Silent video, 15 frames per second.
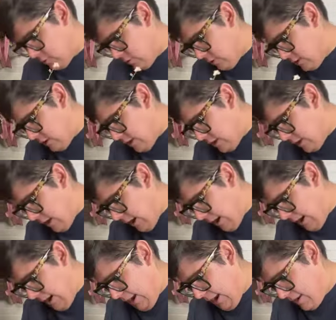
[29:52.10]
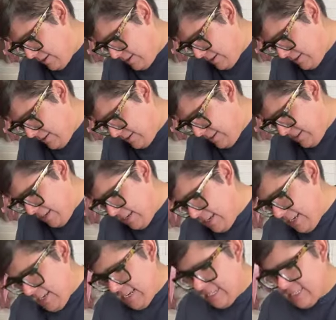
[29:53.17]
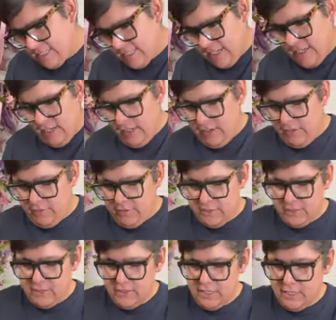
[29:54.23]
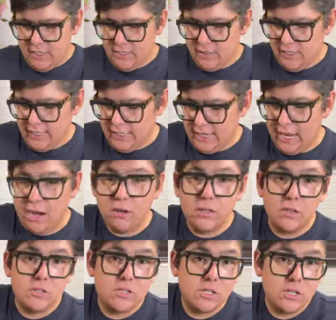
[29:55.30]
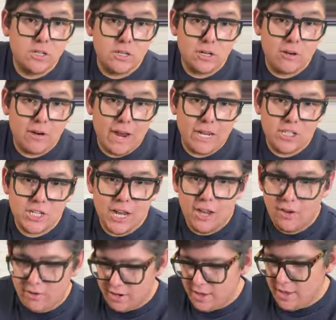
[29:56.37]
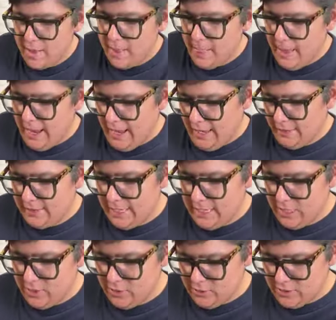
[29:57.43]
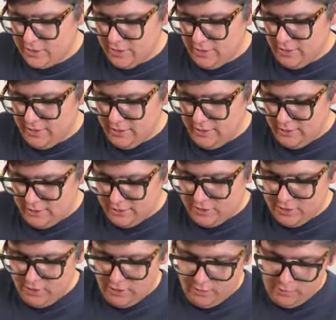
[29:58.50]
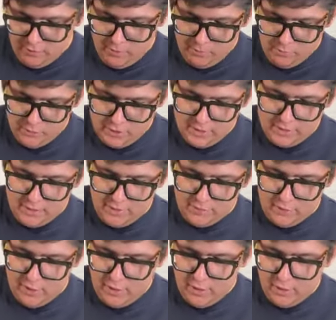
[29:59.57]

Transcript: viral. And it's, like, how close are you to a crash out? And they used the song from Princess and the